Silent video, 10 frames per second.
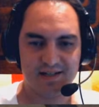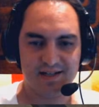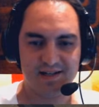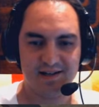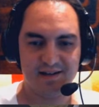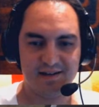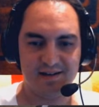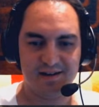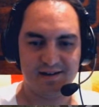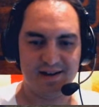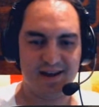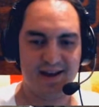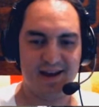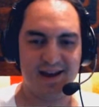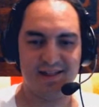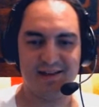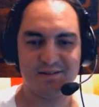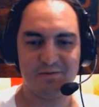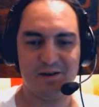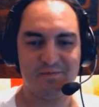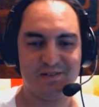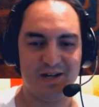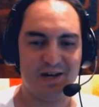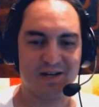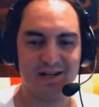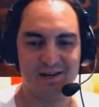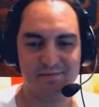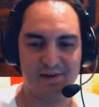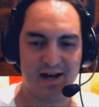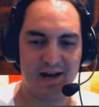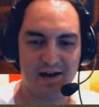in here. Yeah, that's what I'm talking about. It's